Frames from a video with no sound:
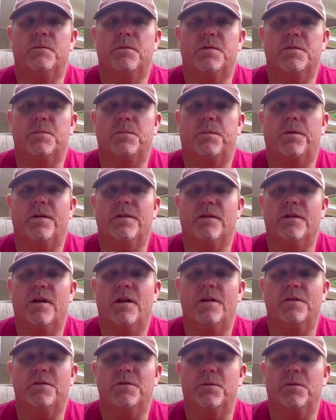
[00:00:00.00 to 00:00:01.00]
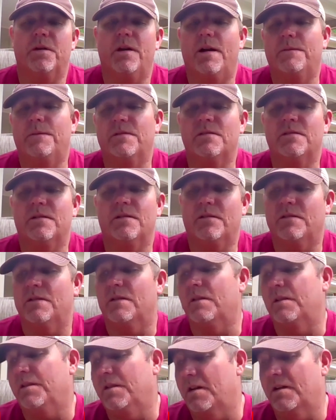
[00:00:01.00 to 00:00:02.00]
which brings a lot of joy, obviously, to
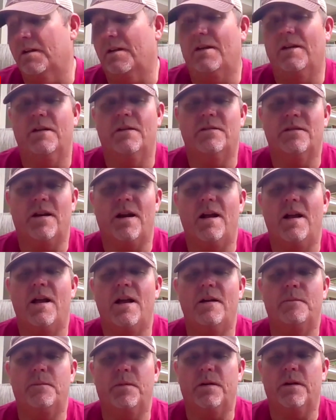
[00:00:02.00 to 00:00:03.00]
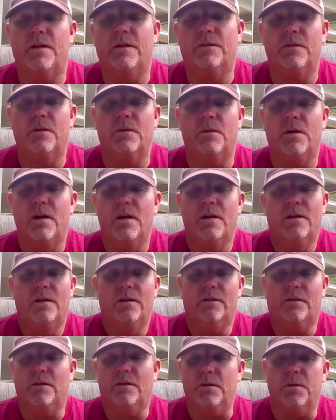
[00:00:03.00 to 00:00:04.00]
the young kids that I have, but also
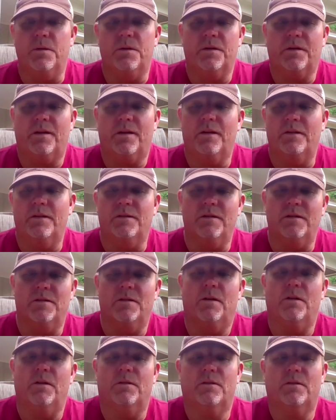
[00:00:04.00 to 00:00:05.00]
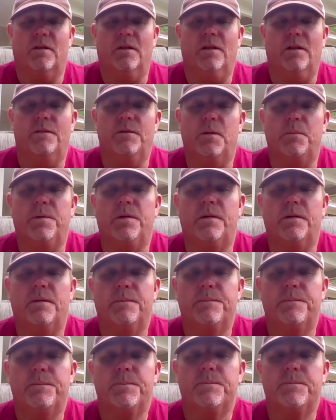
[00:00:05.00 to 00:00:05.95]
to the older kids and adults that live up here.